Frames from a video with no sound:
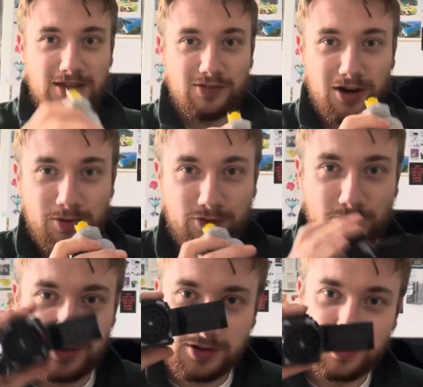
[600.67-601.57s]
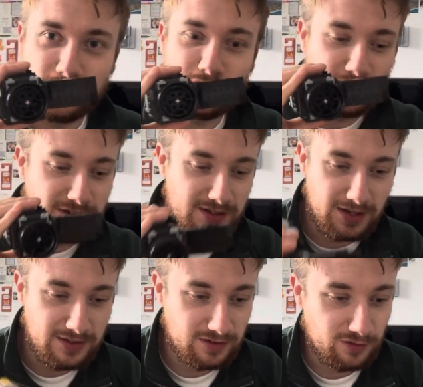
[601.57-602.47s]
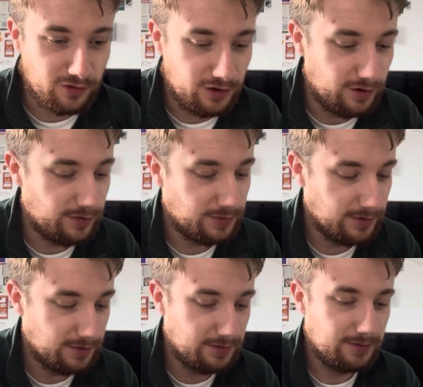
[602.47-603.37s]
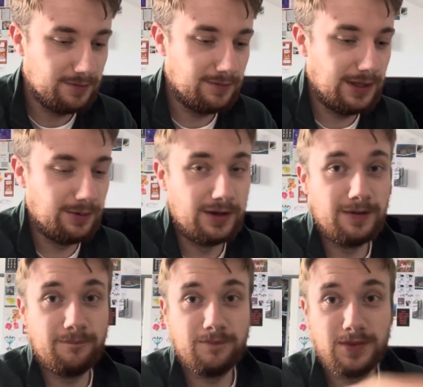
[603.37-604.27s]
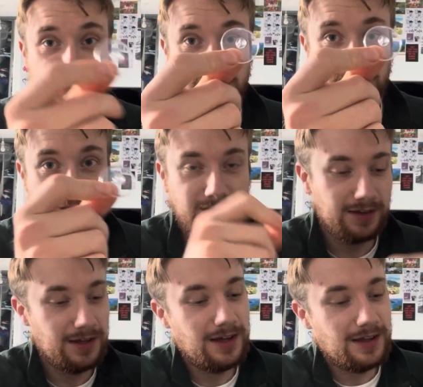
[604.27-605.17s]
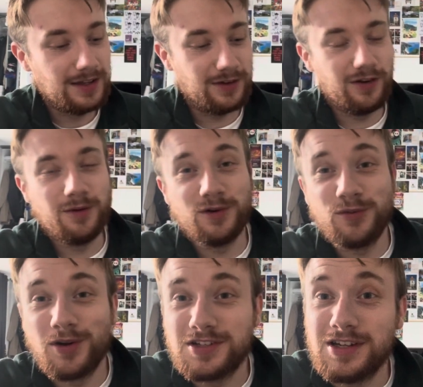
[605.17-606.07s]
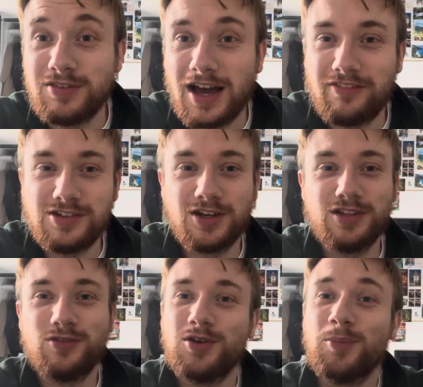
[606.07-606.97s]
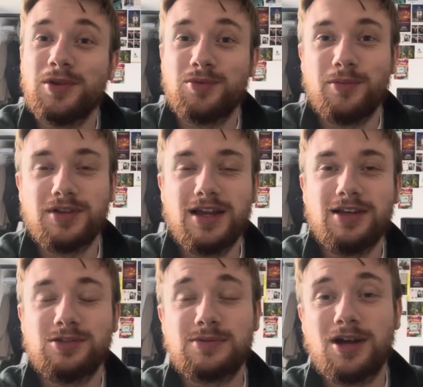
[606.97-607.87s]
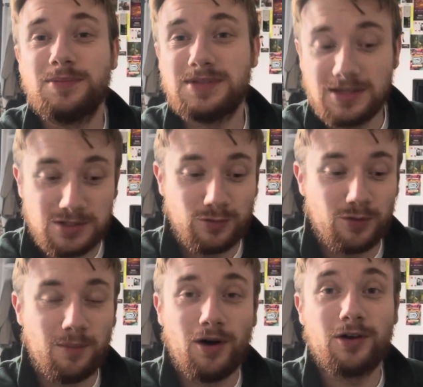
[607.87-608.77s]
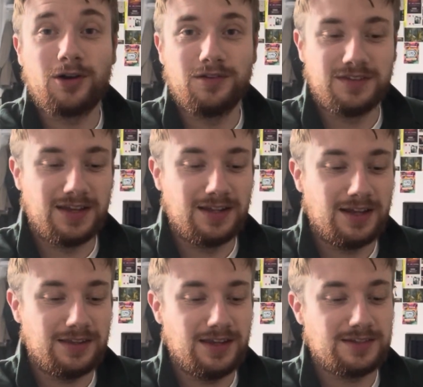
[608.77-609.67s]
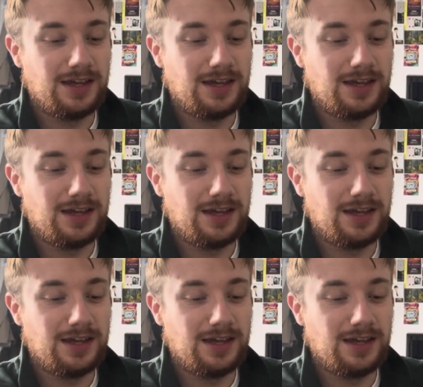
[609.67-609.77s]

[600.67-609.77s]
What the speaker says: you very much for watching. Oh, I've just realised the lens has fallen off as well. There we are. There's the lens. Thank you very much for watching. If you have enjoyed this video, please remember to like, subscribe, stay tuned for more content like this.